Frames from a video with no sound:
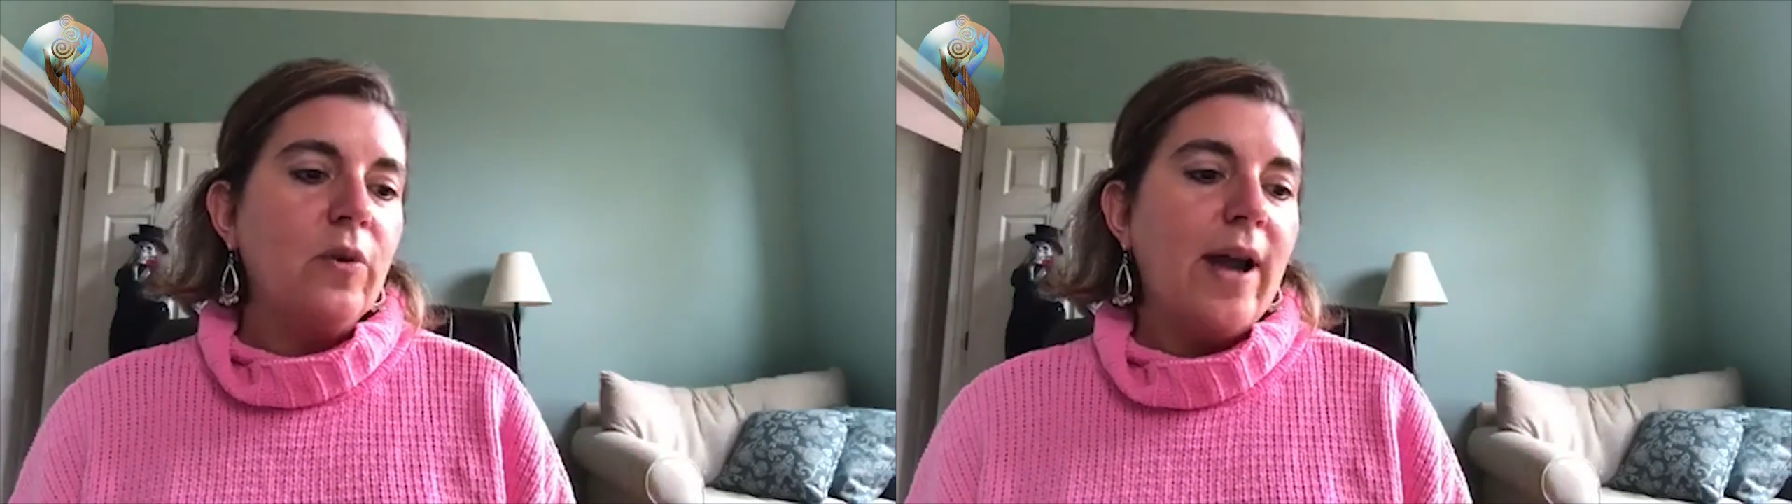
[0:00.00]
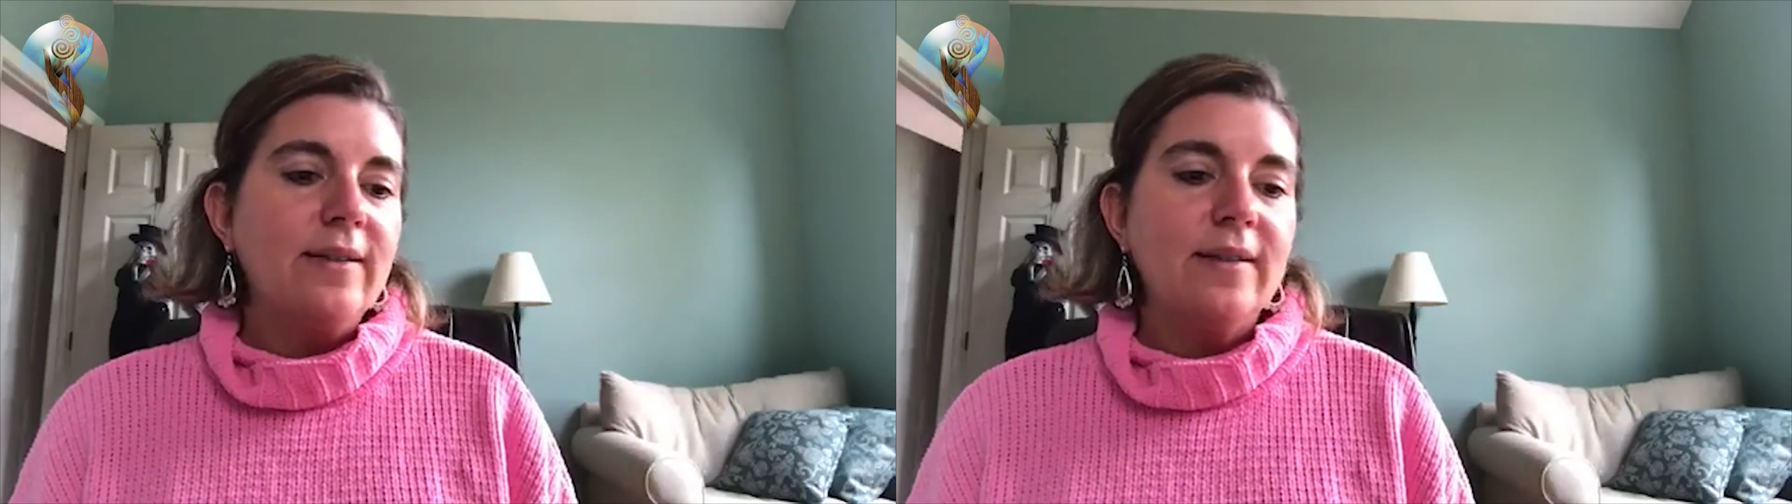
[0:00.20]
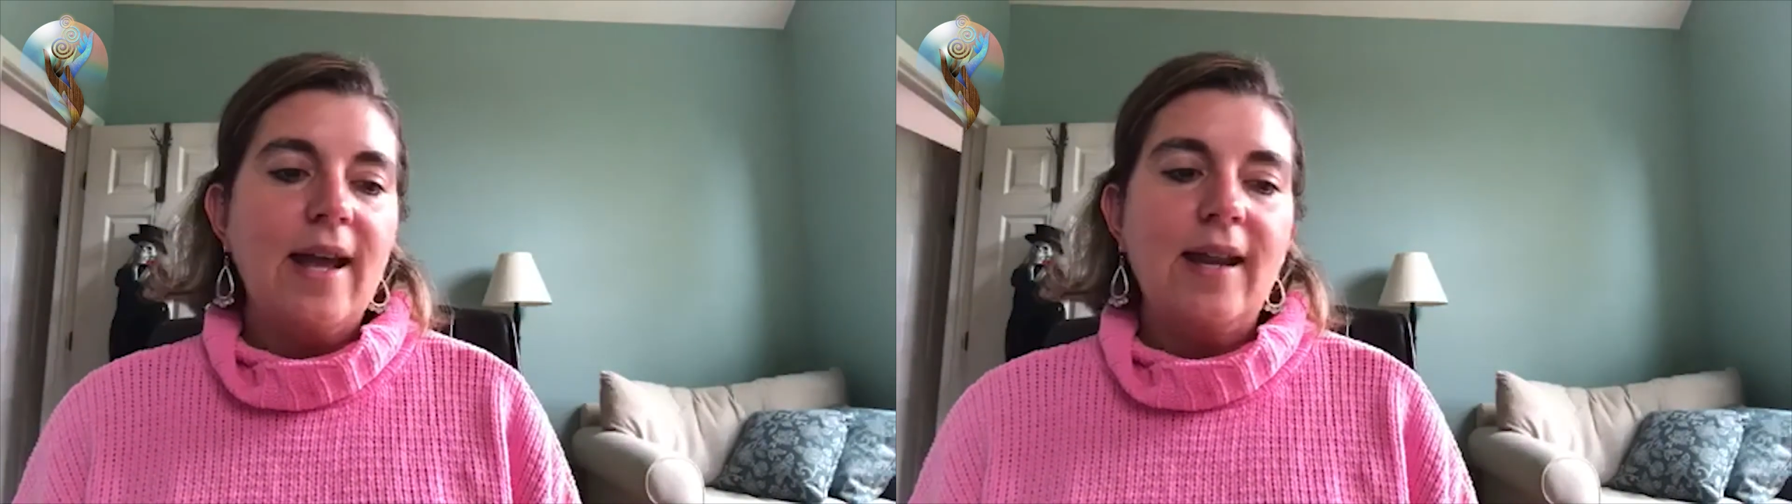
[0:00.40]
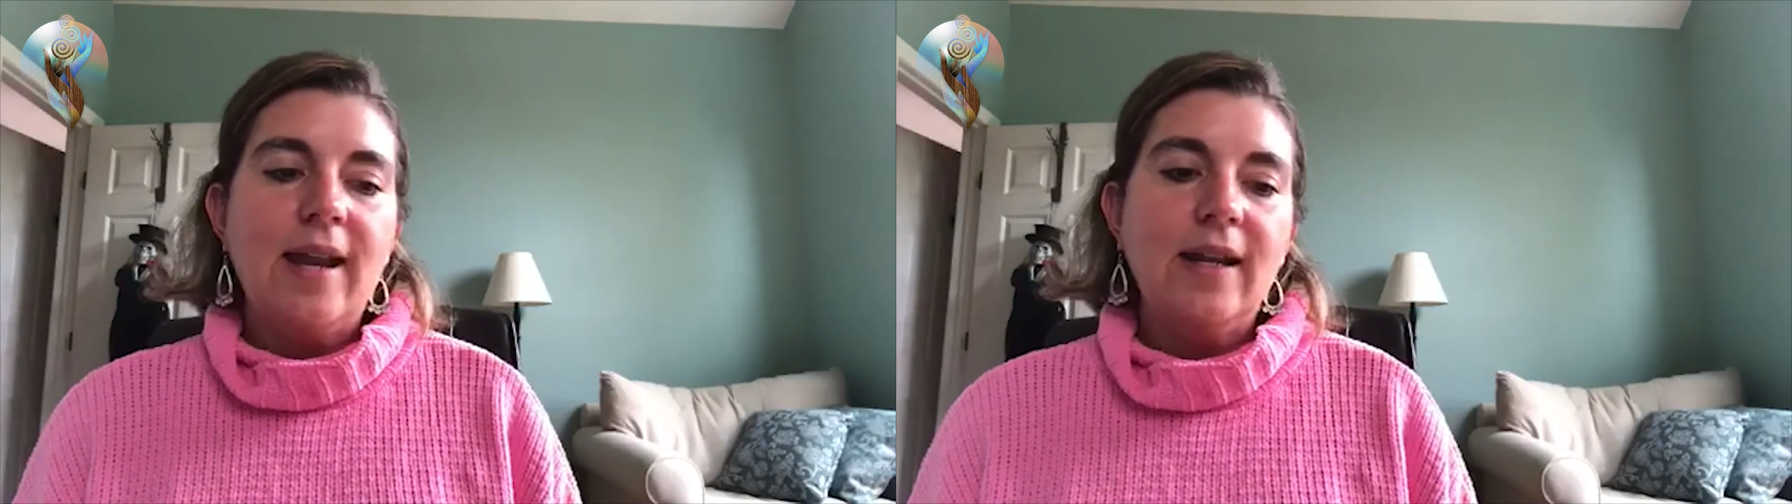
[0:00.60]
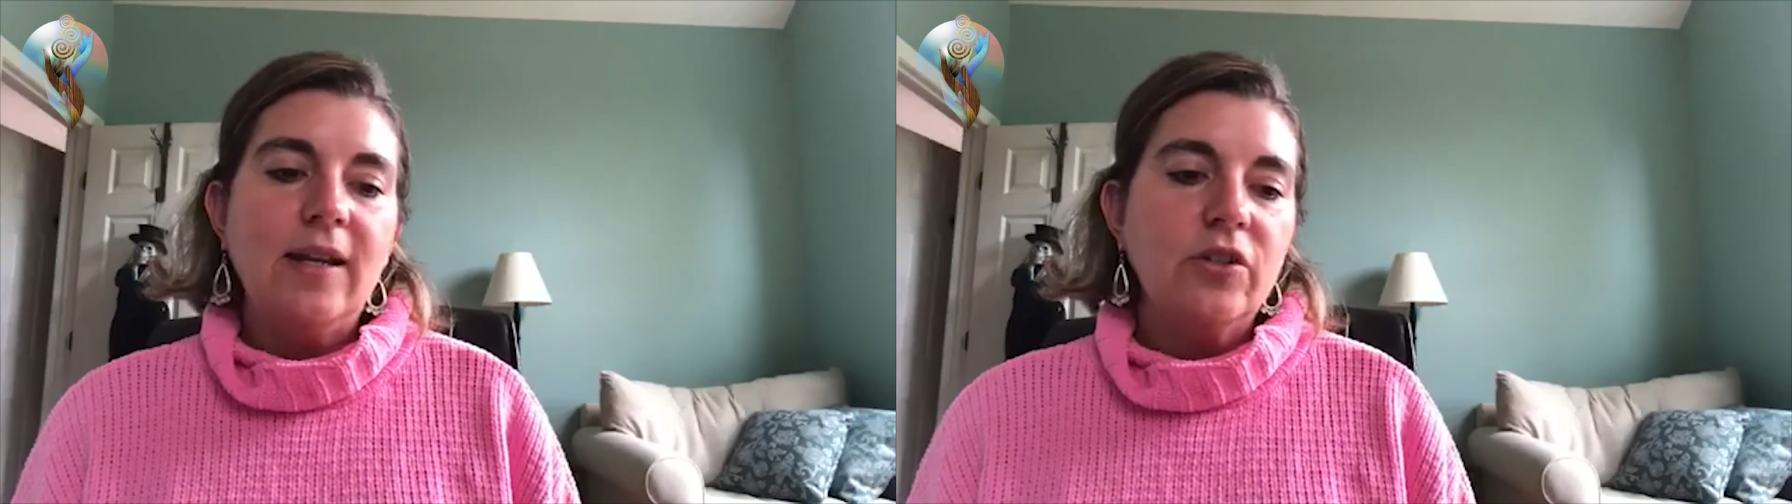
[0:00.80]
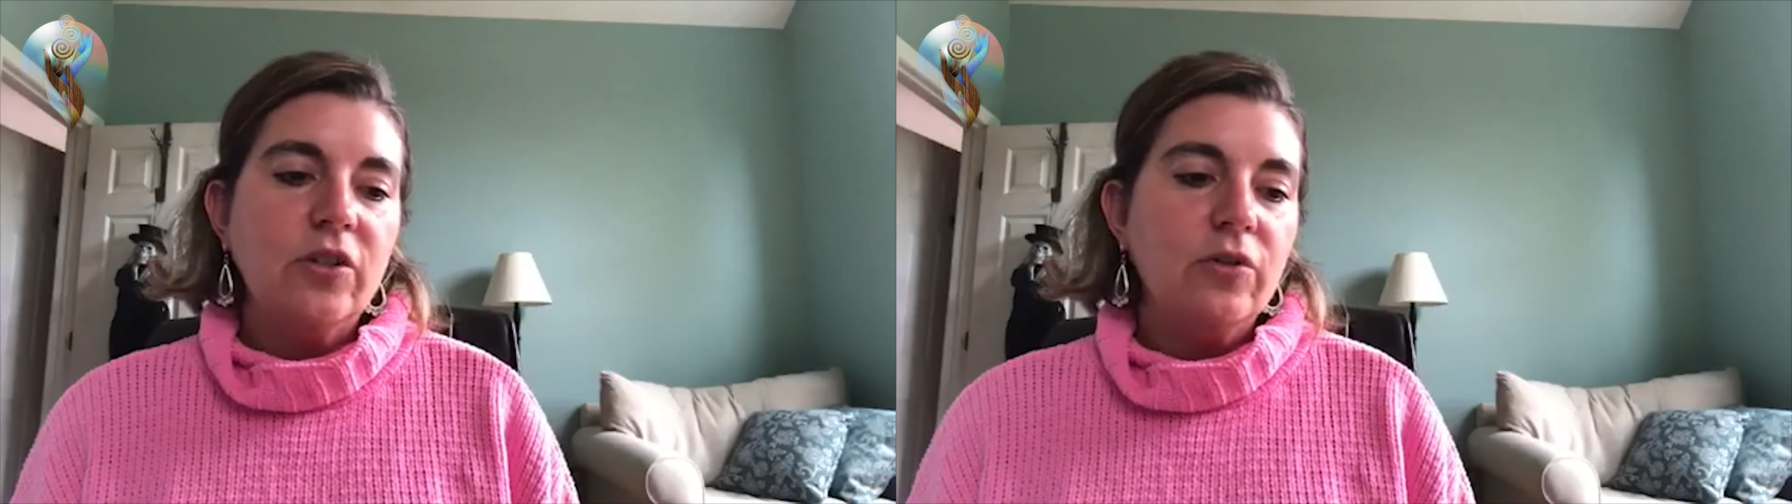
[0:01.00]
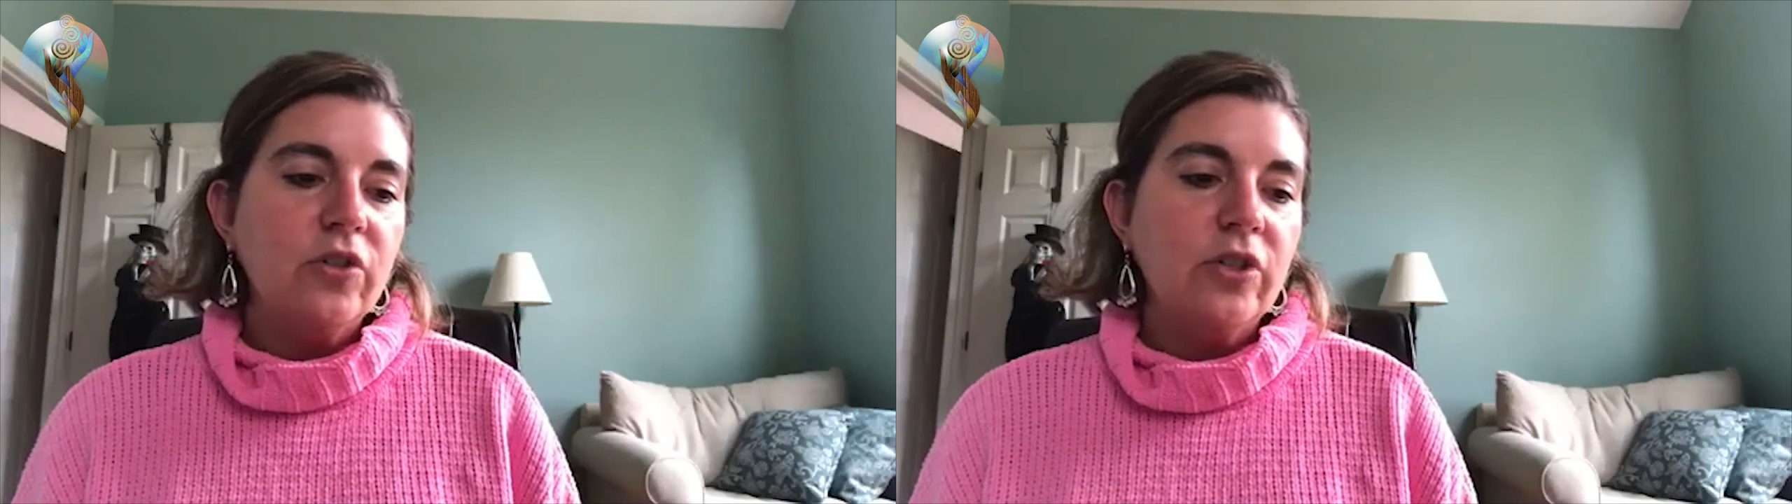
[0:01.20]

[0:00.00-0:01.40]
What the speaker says: hasn't had any issues.